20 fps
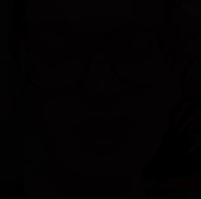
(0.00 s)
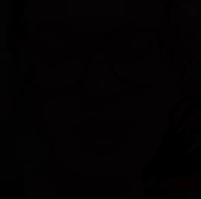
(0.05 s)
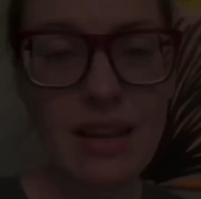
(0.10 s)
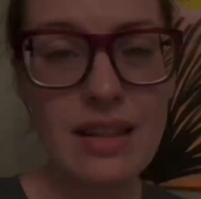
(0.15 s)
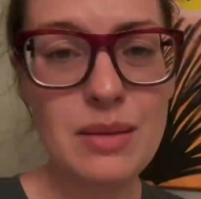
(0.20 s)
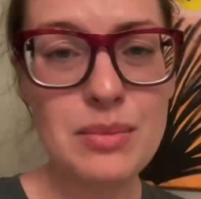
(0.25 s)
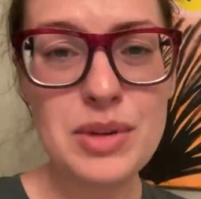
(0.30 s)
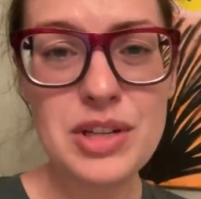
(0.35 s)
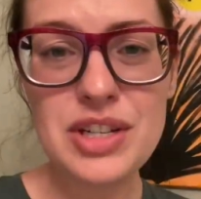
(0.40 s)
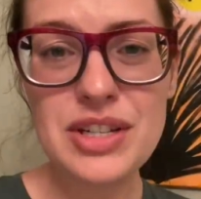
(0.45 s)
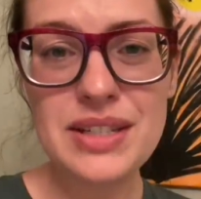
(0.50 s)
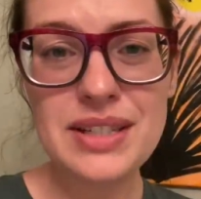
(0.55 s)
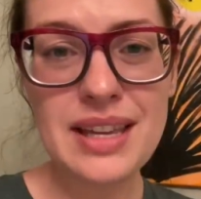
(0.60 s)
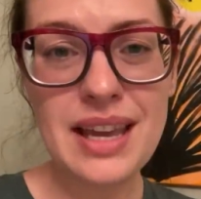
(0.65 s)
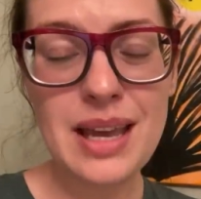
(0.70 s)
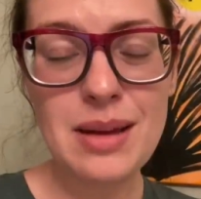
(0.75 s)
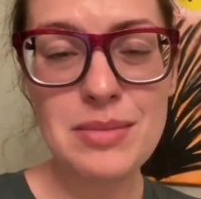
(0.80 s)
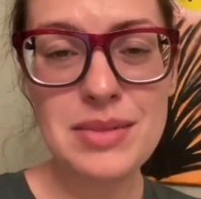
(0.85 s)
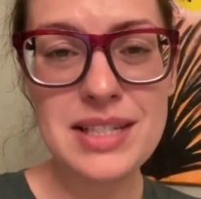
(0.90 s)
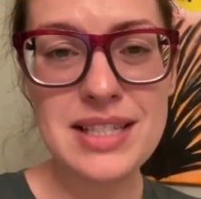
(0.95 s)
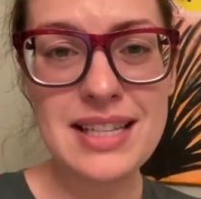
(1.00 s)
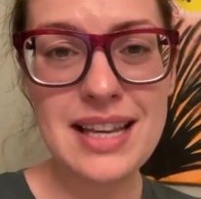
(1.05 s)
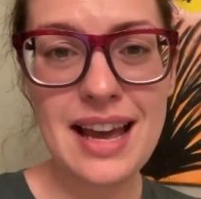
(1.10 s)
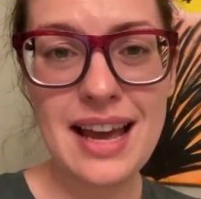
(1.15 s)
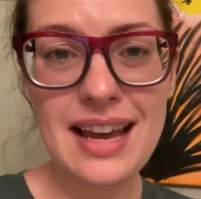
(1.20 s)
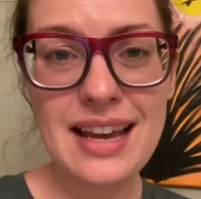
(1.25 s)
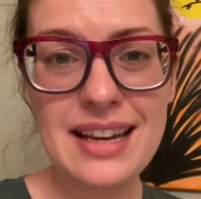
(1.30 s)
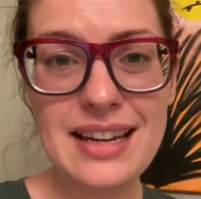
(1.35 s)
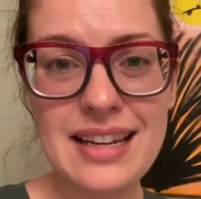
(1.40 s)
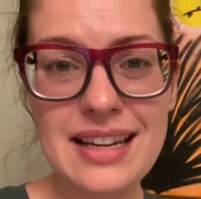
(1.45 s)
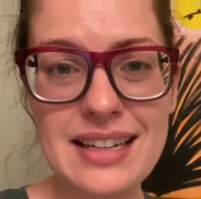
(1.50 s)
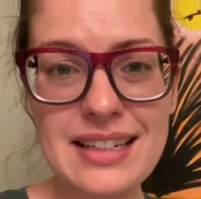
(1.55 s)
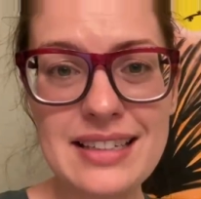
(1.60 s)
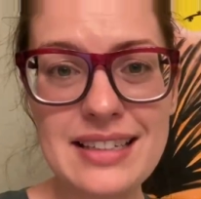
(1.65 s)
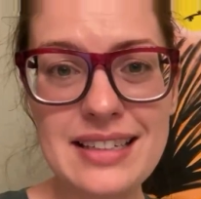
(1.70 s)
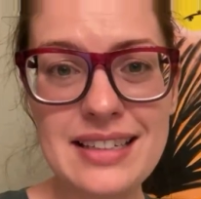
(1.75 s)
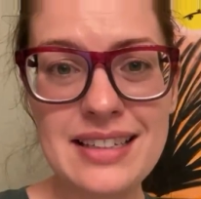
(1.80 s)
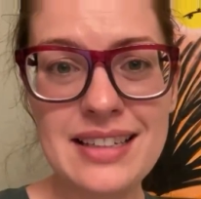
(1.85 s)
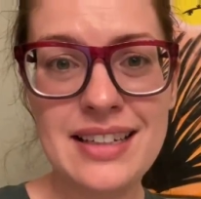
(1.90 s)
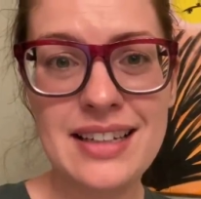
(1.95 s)
And then we just came inside
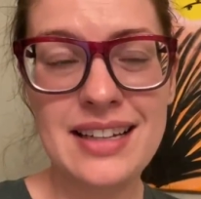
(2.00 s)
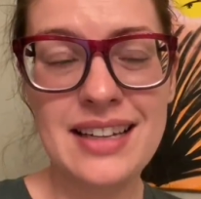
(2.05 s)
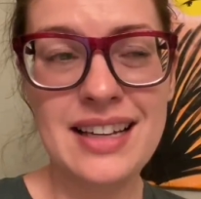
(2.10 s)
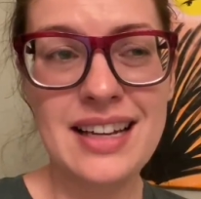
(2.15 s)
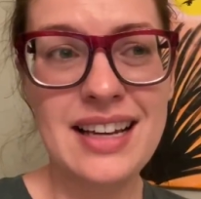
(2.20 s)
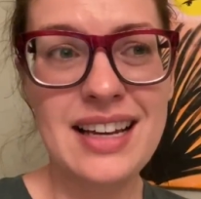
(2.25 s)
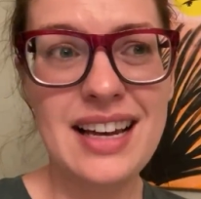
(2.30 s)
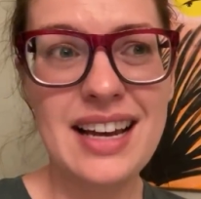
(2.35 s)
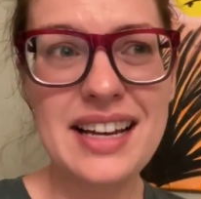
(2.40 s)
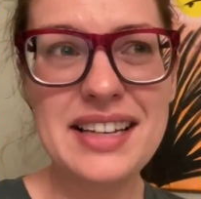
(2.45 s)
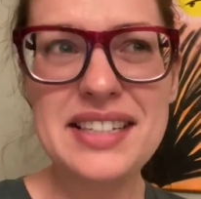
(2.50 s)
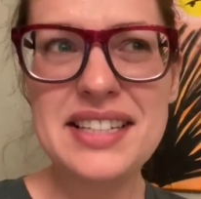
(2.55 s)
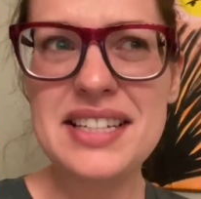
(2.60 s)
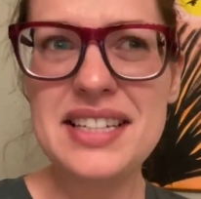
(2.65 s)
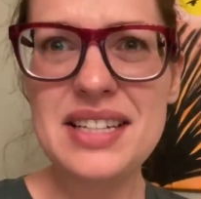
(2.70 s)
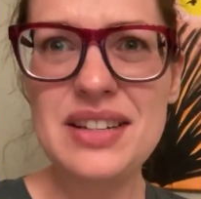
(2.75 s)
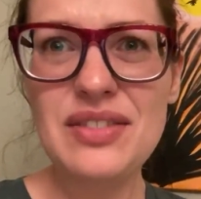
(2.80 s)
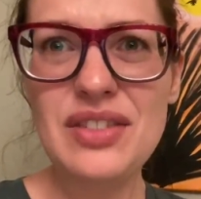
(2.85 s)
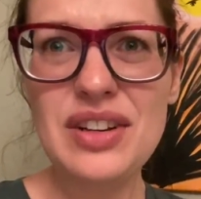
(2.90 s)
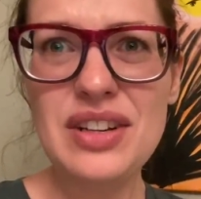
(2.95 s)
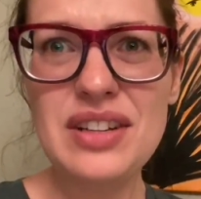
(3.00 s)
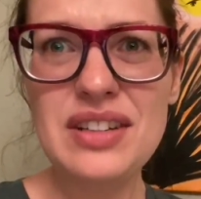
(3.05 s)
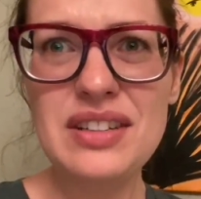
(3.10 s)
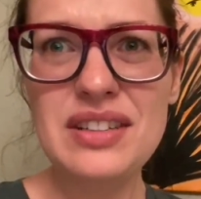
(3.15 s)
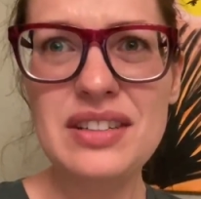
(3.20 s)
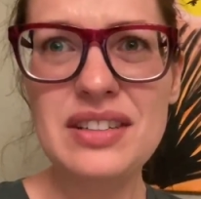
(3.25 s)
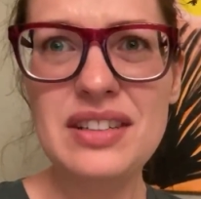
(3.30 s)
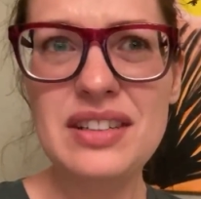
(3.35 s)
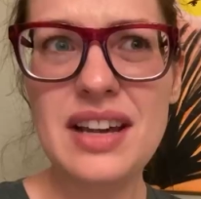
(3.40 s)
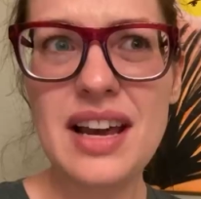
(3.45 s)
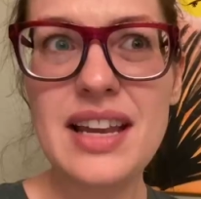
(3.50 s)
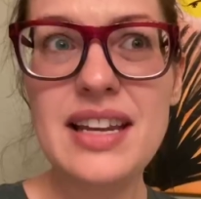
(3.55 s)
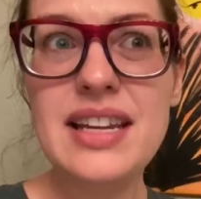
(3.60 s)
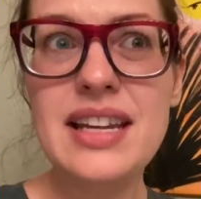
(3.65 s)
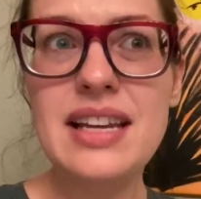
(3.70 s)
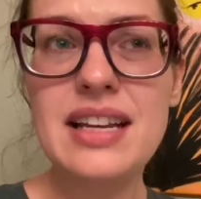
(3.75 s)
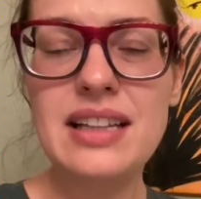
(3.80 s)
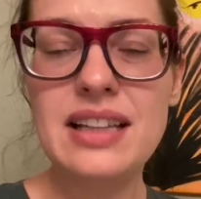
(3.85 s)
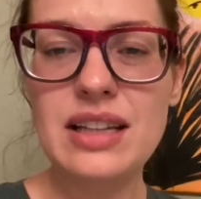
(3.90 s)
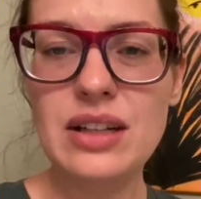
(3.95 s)
and I
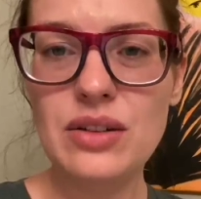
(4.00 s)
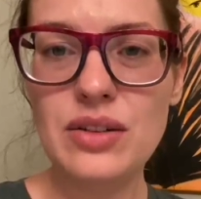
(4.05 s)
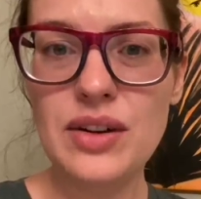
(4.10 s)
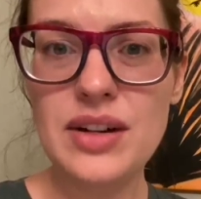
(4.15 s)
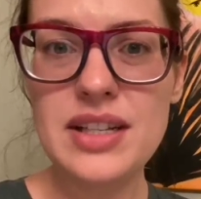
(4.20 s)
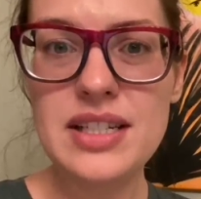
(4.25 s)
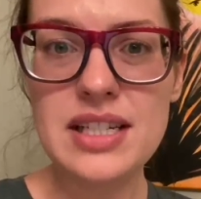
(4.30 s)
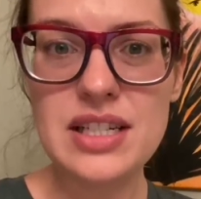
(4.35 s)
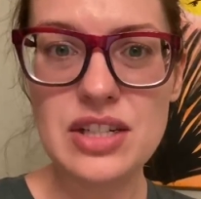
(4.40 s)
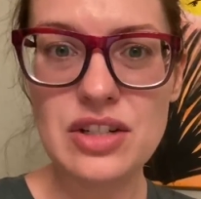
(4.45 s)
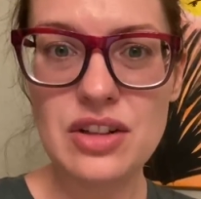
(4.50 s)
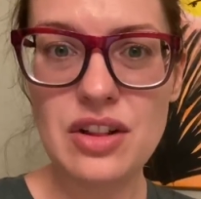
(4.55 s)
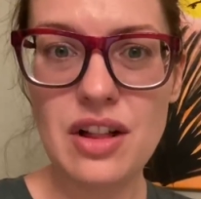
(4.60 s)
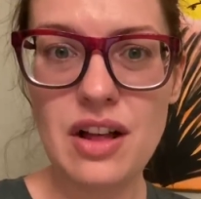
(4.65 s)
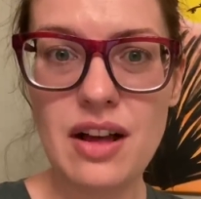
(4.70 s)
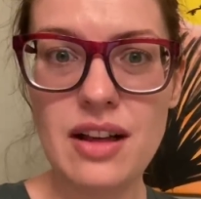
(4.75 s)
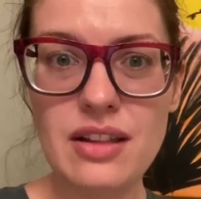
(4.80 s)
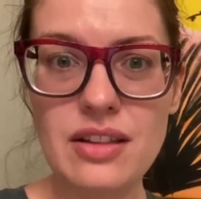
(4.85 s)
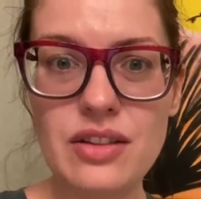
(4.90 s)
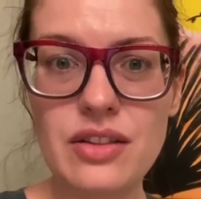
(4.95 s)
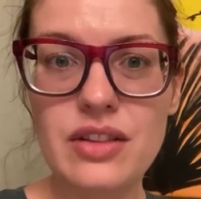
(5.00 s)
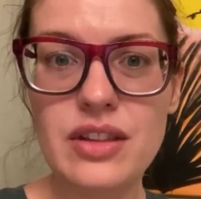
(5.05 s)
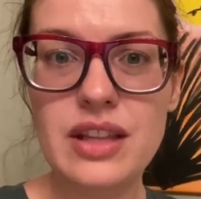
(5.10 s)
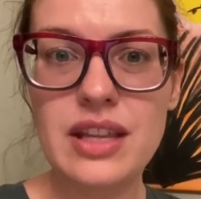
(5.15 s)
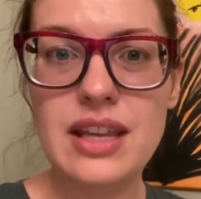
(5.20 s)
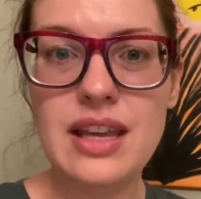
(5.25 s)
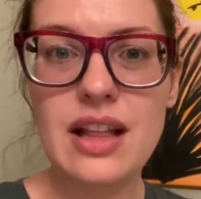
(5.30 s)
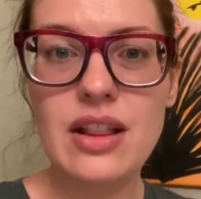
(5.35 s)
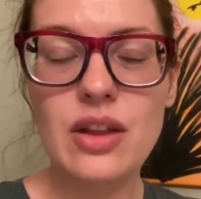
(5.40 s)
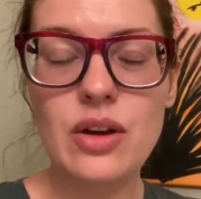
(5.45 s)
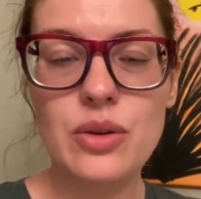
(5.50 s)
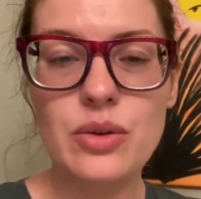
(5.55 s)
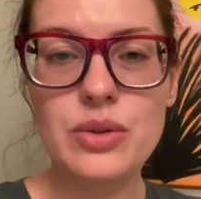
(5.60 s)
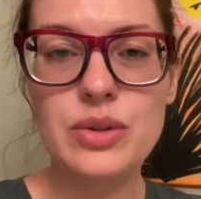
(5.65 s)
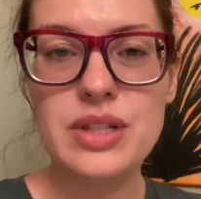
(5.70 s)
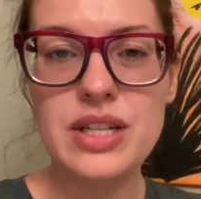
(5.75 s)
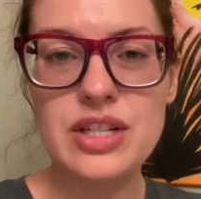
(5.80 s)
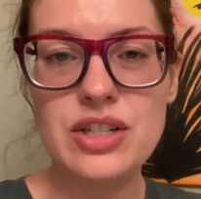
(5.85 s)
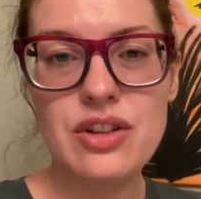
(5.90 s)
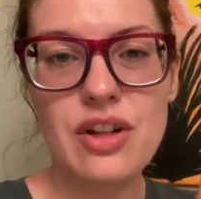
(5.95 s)
knit a little on a dishcloth, on the yellow
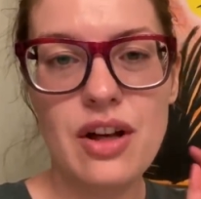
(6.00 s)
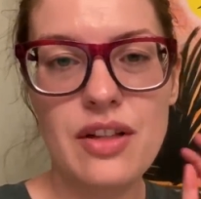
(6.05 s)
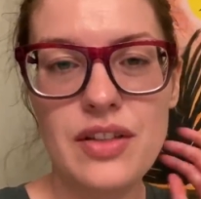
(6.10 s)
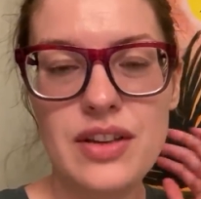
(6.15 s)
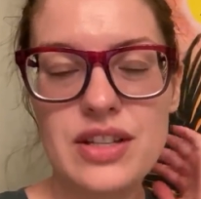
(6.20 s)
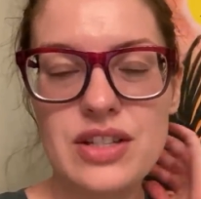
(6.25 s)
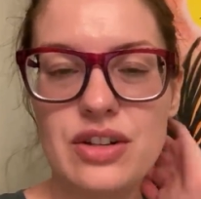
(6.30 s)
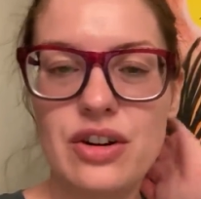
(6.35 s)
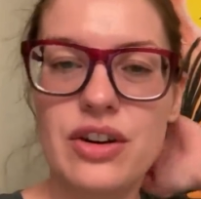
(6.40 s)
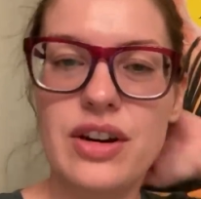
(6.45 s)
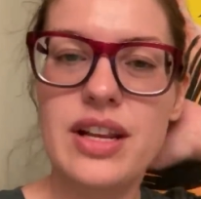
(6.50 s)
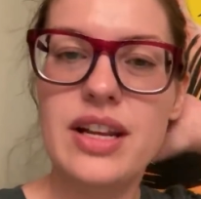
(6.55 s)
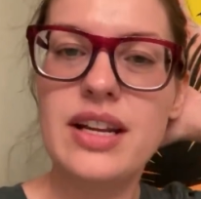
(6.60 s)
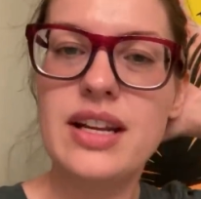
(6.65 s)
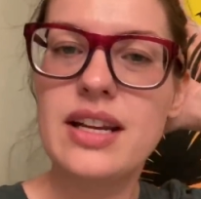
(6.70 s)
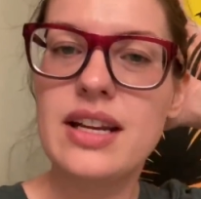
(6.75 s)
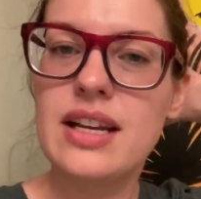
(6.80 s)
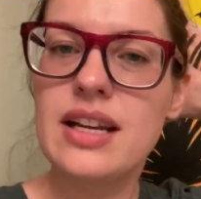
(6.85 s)
dishcloth I started.